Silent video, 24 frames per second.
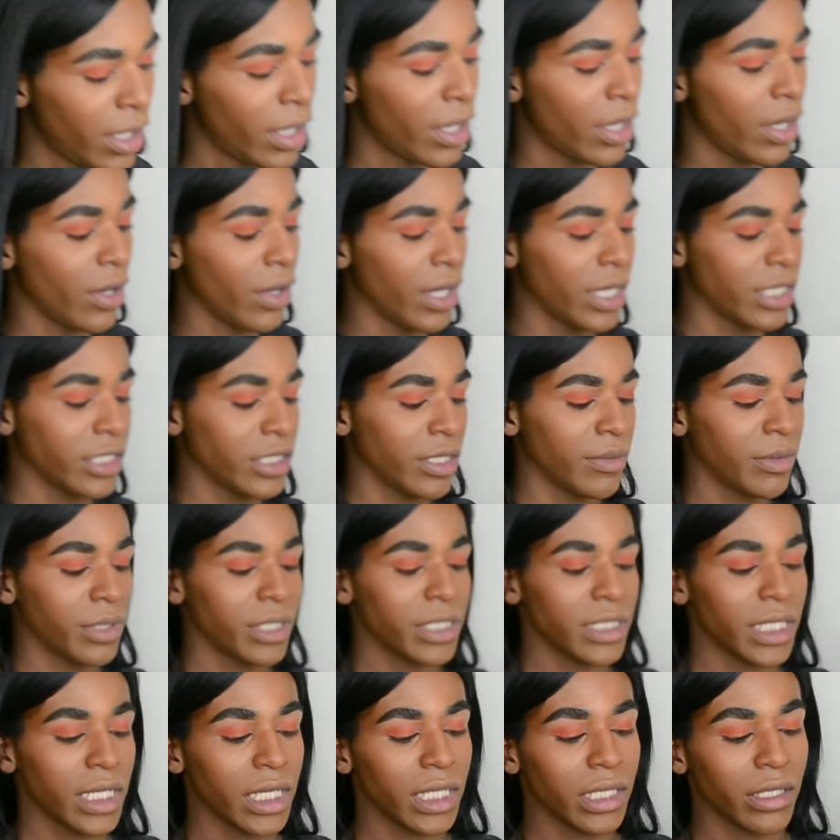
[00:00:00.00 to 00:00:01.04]
Okay, so I'm gonna
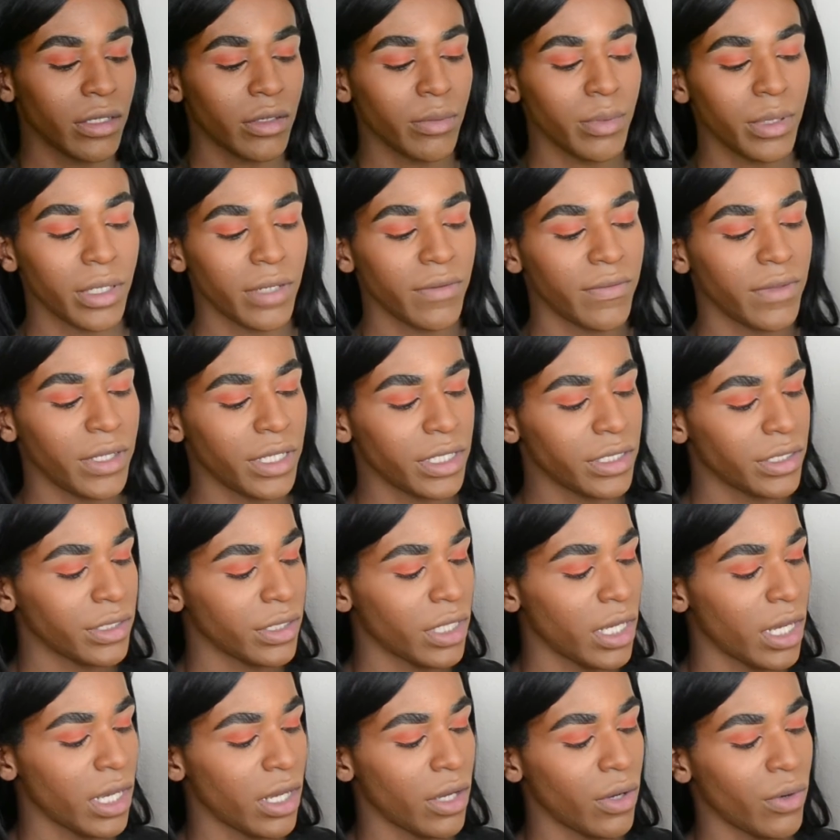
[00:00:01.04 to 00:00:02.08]
take a little bit of this
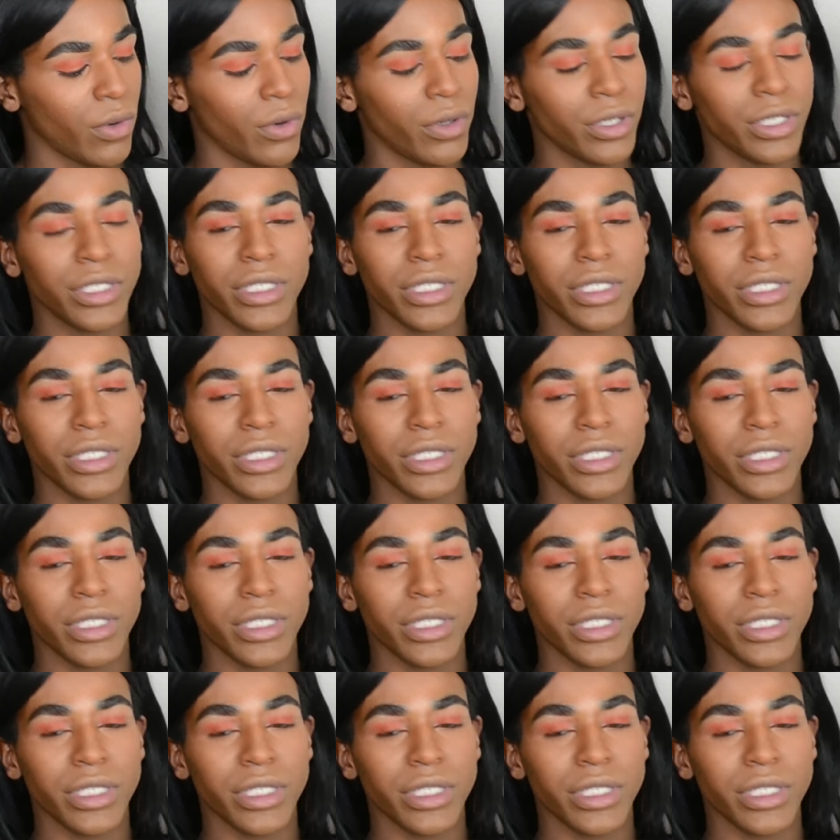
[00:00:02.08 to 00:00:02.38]
orange